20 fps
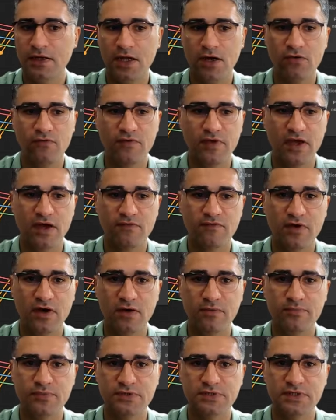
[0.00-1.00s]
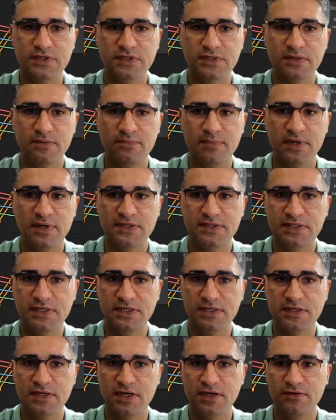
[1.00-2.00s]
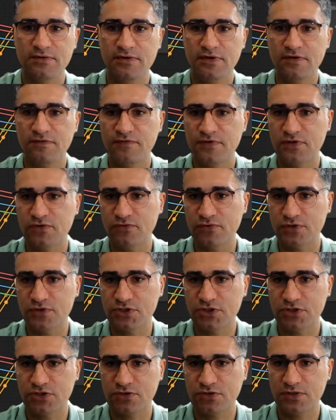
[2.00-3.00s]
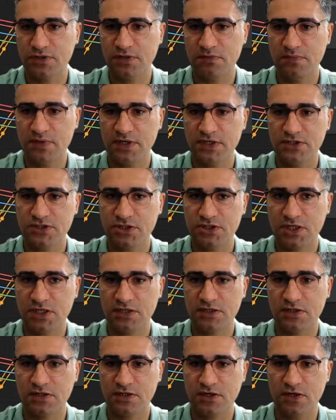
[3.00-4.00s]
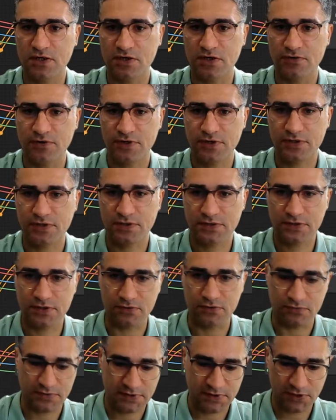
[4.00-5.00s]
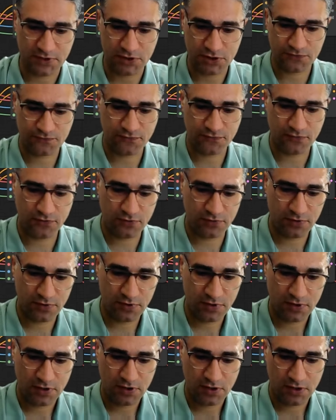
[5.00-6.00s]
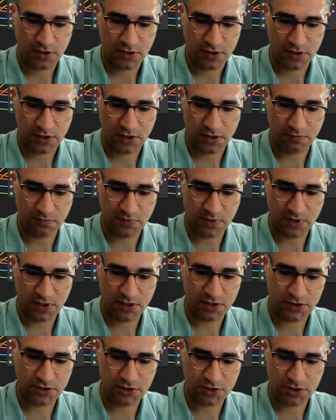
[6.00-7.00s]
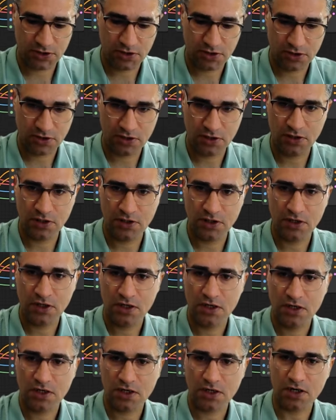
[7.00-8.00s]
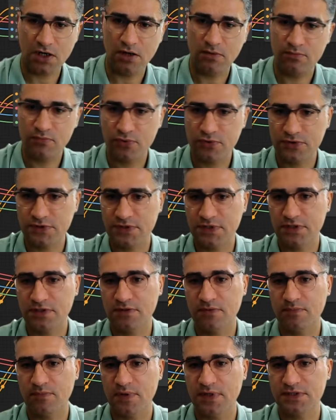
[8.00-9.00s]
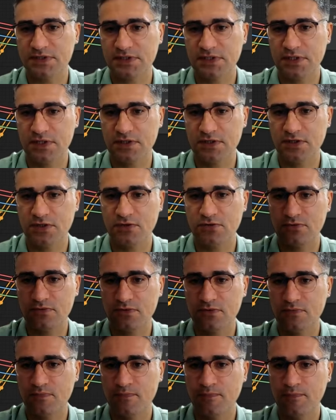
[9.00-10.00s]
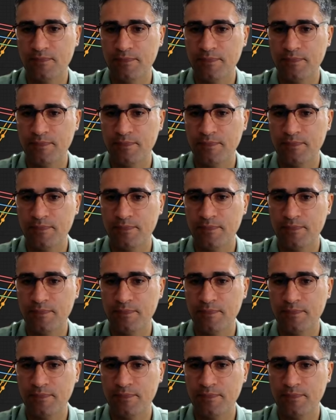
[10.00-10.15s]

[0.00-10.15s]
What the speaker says: Now we have composite the masked area with original image and the colored. So search for image composite masked node,